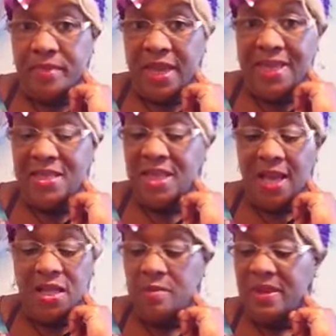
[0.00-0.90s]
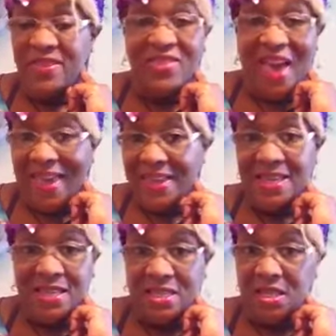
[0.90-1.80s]
It's not going to be that
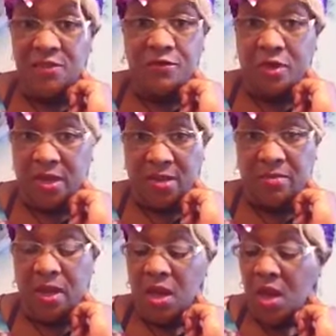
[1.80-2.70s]
easy for him.